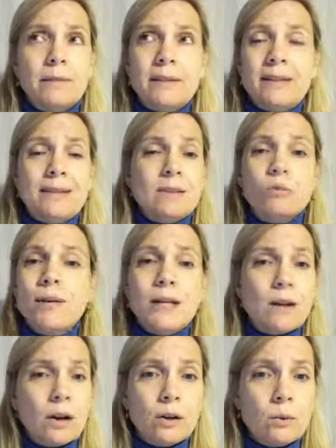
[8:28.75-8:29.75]
this is really
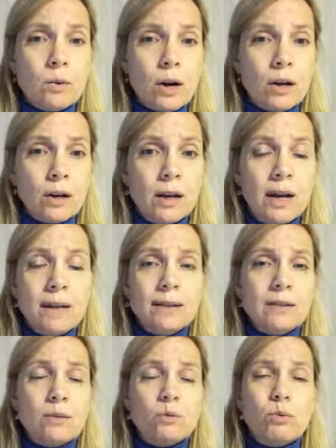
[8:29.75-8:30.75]
not going to work,
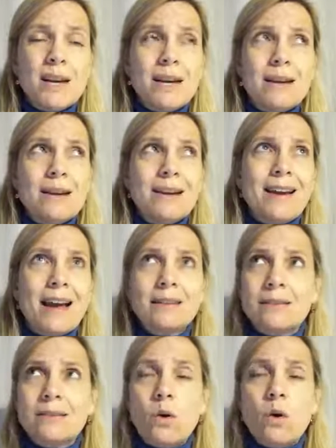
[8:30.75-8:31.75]
this is really
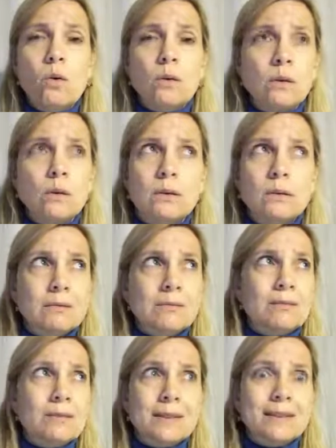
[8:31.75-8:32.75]
against all
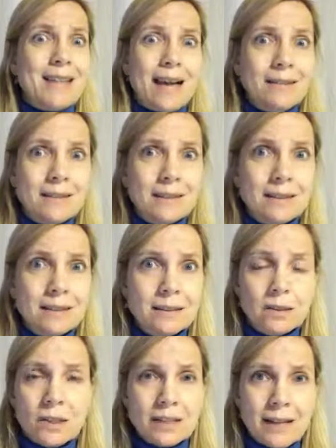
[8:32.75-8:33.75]
sense,
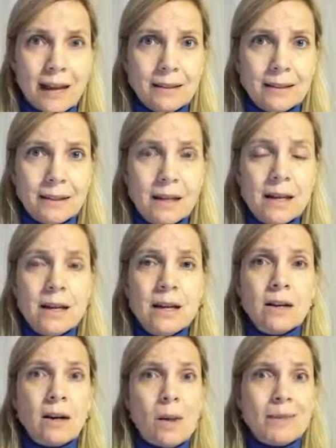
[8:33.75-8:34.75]
good sense,
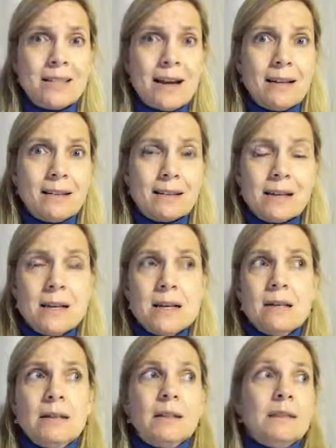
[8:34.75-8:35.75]
common sense,
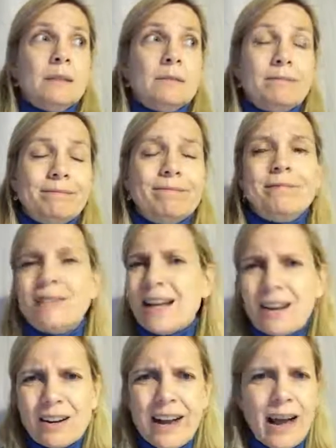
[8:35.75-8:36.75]
they're
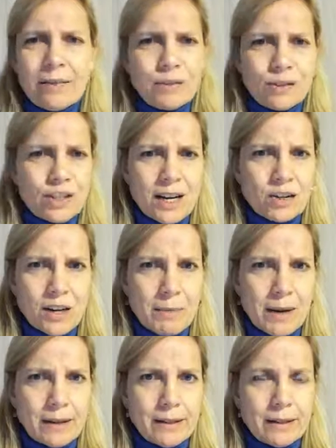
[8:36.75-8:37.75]
going to have to change their
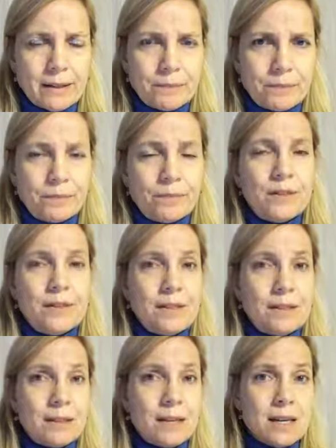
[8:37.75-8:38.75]
mind. This
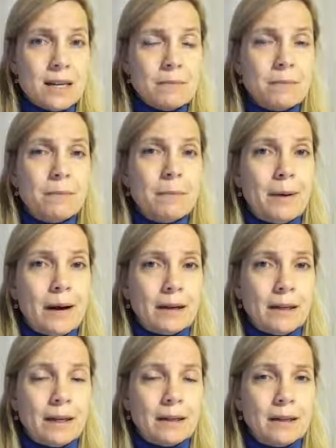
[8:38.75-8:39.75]
is the
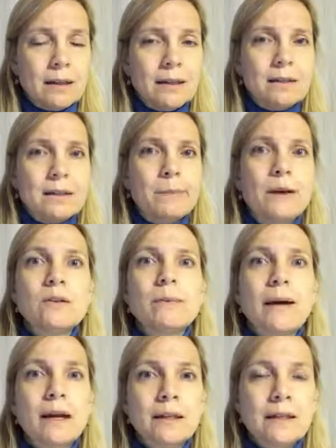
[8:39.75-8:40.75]
bargaining. Suppose the
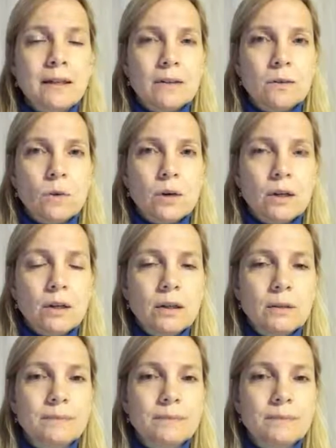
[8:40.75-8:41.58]
bargaining doesn't work.